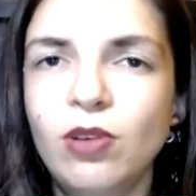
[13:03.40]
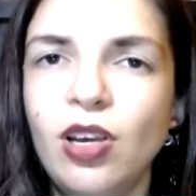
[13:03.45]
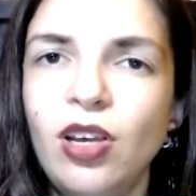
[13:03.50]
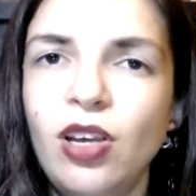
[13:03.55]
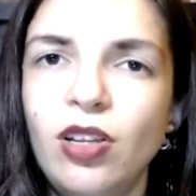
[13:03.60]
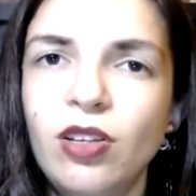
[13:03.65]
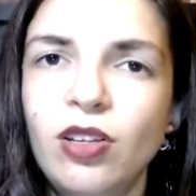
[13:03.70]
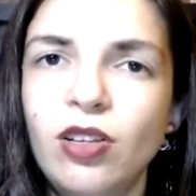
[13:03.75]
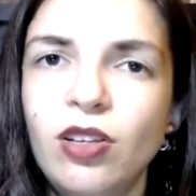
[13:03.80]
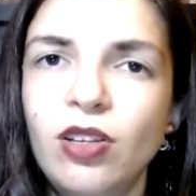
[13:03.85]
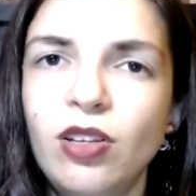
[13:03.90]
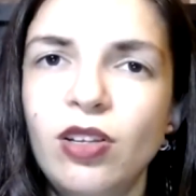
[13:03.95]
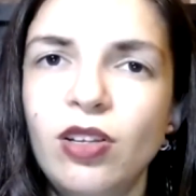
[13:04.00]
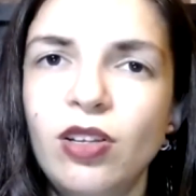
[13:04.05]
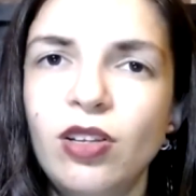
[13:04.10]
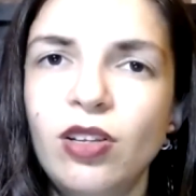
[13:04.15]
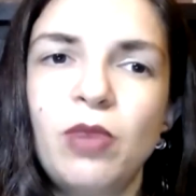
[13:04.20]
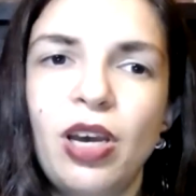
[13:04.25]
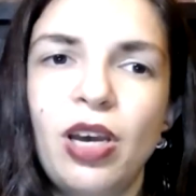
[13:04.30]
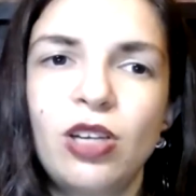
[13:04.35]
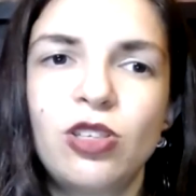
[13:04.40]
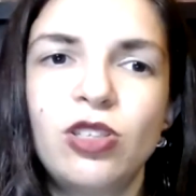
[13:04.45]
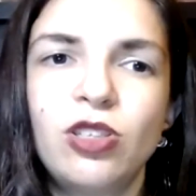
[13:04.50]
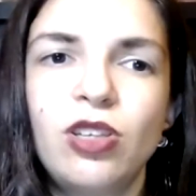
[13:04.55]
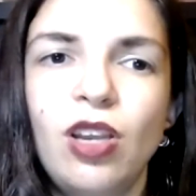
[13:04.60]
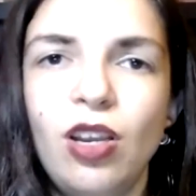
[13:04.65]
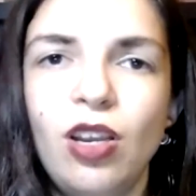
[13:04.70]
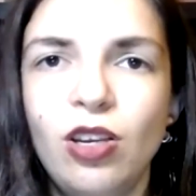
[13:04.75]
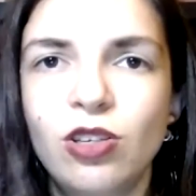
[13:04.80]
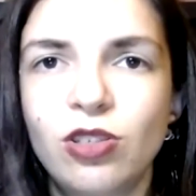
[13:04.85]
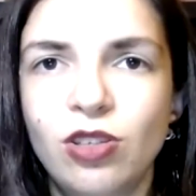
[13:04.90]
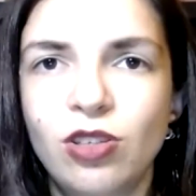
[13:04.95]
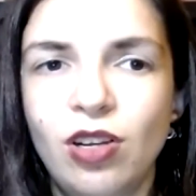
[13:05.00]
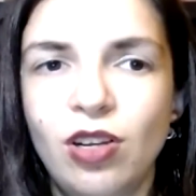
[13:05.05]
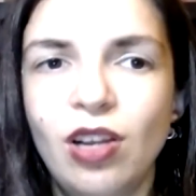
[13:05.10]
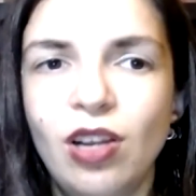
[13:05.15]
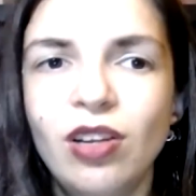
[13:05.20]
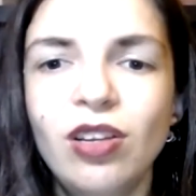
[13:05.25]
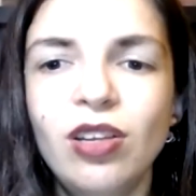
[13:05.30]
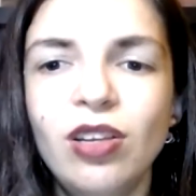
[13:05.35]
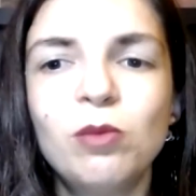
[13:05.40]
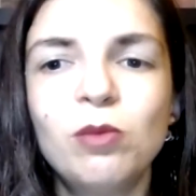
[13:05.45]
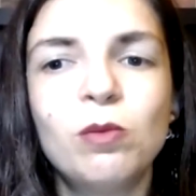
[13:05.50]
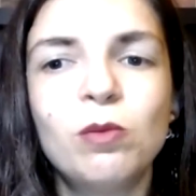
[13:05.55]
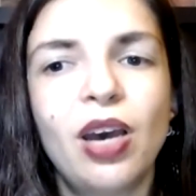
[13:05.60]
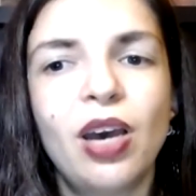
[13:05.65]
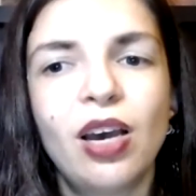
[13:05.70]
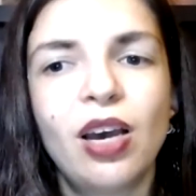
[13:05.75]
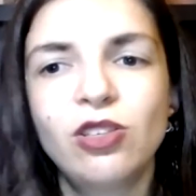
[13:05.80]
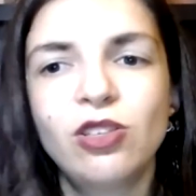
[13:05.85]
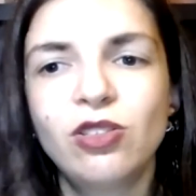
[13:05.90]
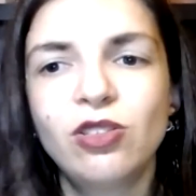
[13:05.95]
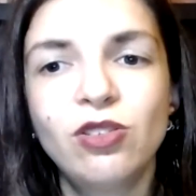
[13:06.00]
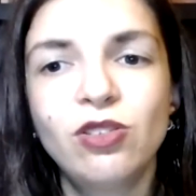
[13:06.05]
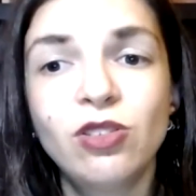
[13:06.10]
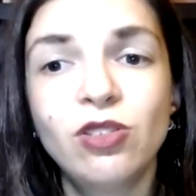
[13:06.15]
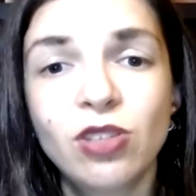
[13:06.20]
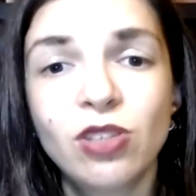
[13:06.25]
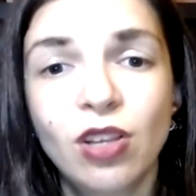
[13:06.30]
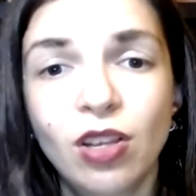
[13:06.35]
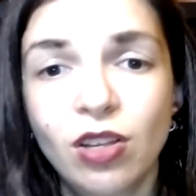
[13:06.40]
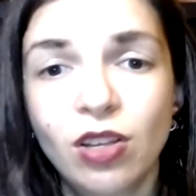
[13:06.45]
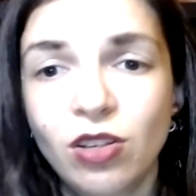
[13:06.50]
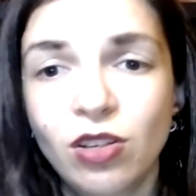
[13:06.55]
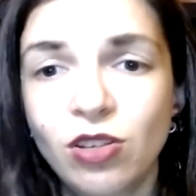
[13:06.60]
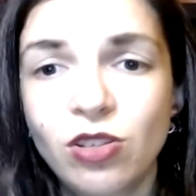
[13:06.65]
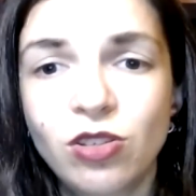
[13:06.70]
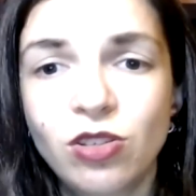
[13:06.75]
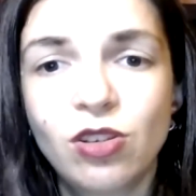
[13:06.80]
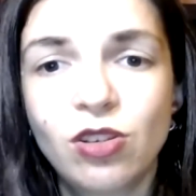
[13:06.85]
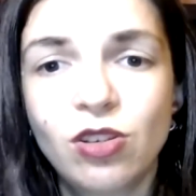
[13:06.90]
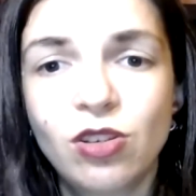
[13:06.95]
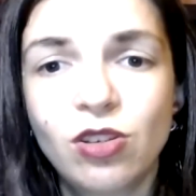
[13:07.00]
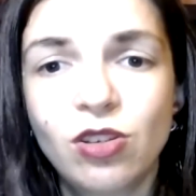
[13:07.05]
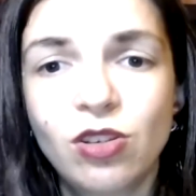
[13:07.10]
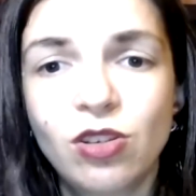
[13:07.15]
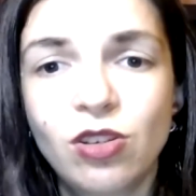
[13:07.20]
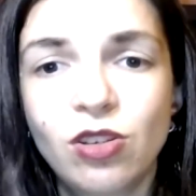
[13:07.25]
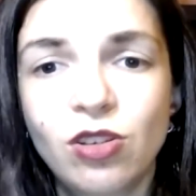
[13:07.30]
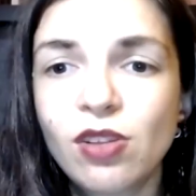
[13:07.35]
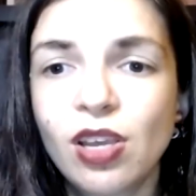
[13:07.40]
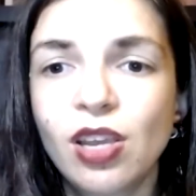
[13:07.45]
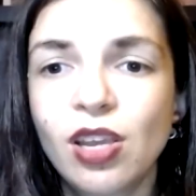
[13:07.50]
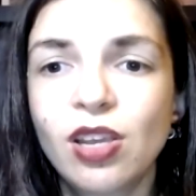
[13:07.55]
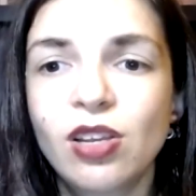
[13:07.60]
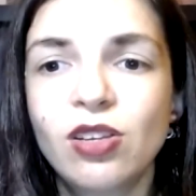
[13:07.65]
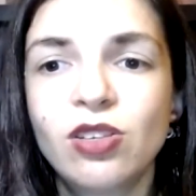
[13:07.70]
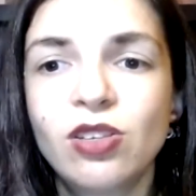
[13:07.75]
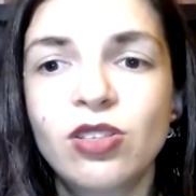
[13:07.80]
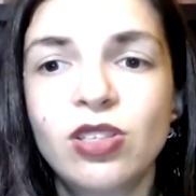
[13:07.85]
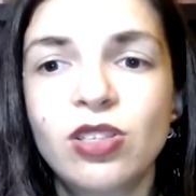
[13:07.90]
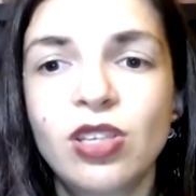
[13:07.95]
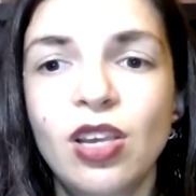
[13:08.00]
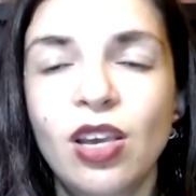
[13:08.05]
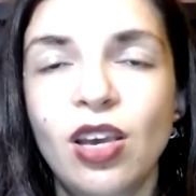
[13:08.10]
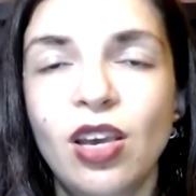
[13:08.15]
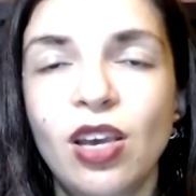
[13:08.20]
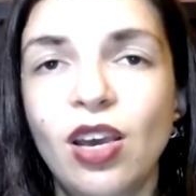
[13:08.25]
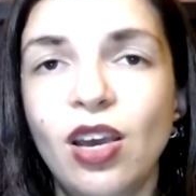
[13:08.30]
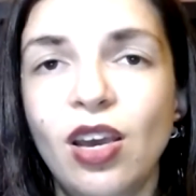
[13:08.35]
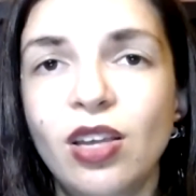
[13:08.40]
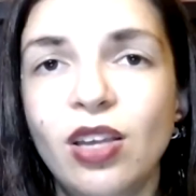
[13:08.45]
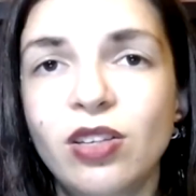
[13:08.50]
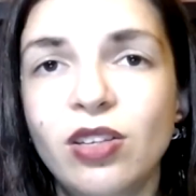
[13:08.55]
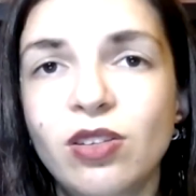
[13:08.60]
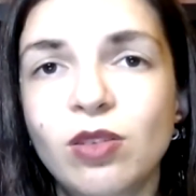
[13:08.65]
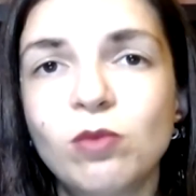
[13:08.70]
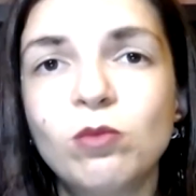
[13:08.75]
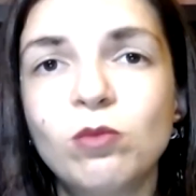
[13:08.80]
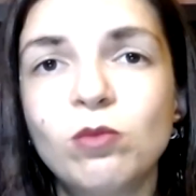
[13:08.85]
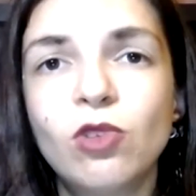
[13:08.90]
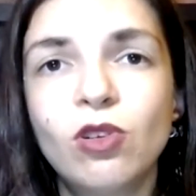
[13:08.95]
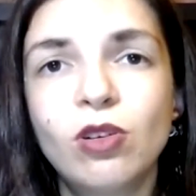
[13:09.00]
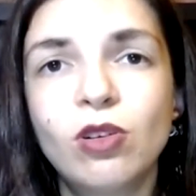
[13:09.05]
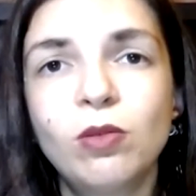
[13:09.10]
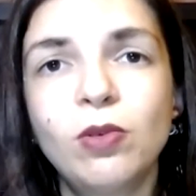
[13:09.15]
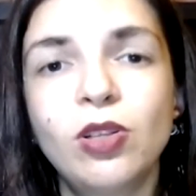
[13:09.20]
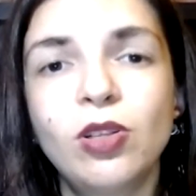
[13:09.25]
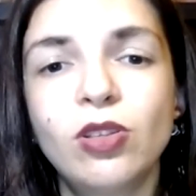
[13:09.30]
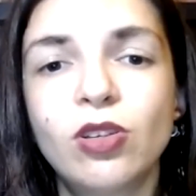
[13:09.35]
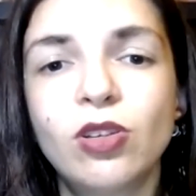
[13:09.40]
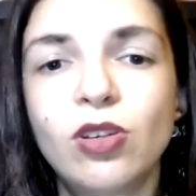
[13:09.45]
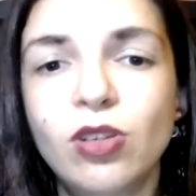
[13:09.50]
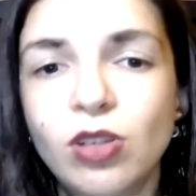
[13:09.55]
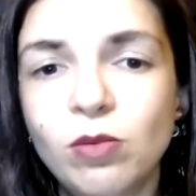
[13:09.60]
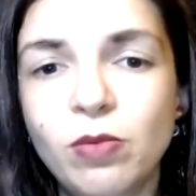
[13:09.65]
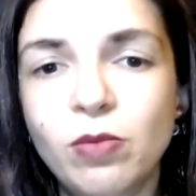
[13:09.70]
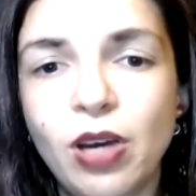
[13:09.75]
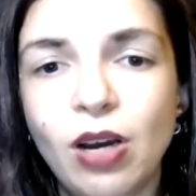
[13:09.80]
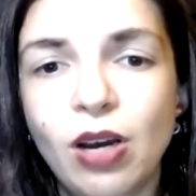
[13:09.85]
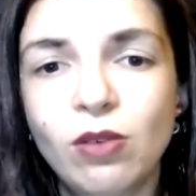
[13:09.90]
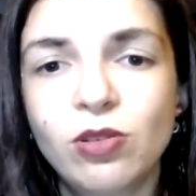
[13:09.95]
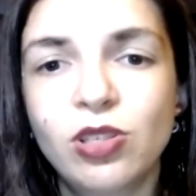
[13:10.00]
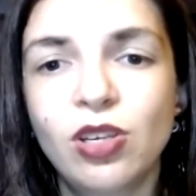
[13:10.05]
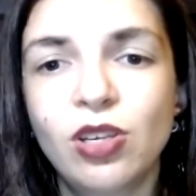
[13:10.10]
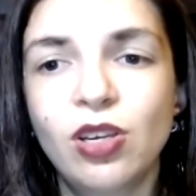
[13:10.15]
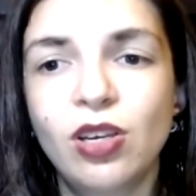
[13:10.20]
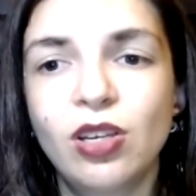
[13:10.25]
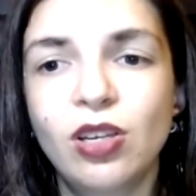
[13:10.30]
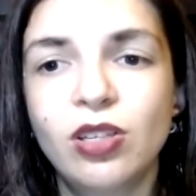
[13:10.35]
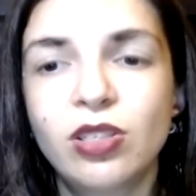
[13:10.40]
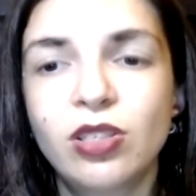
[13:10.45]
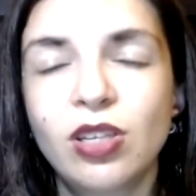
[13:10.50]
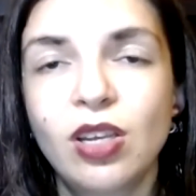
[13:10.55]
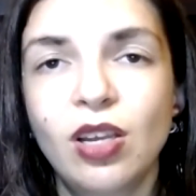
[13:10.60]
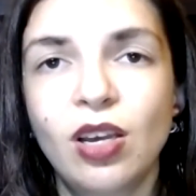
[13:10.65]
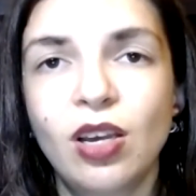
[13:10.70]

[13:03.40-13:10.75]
Edgar's imagination, and he imagines certain things, and the more we learn about it,